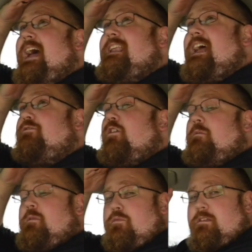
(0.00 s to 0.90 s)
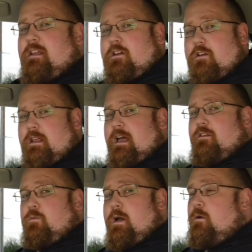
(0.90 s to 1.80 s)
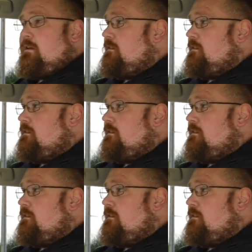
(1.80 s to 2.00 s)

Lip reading: and headroom is pretty good as well,